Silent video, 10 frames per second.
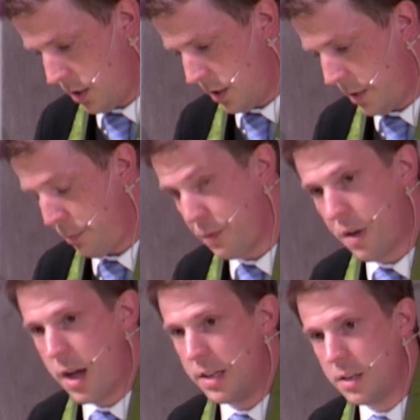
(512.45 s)
They
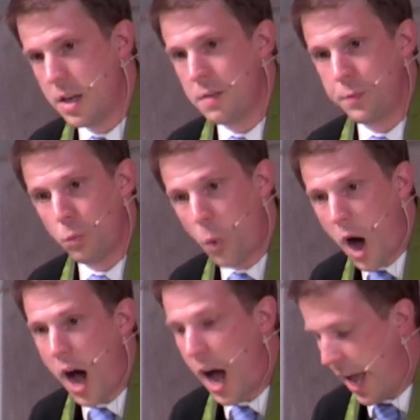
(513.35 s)
provide enough
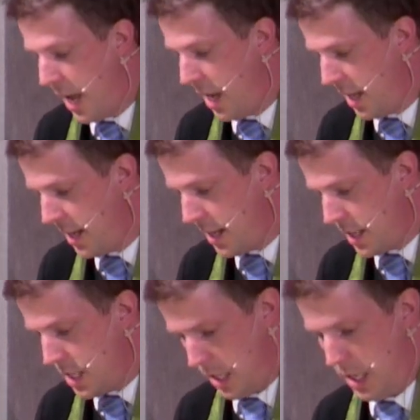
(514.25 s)
why
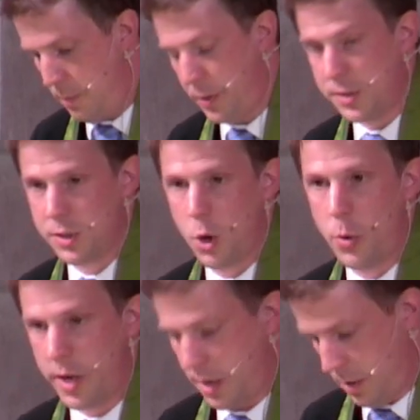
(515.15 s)
to keep us
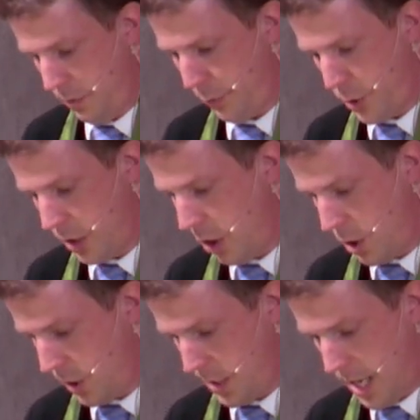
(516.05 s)
going for a
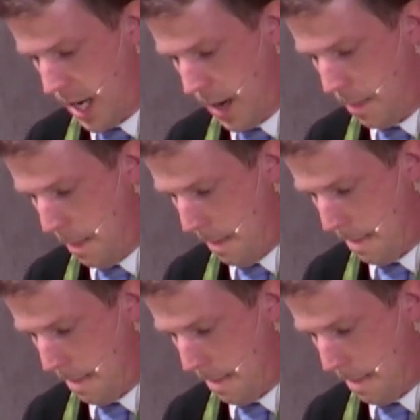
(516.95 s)
long time.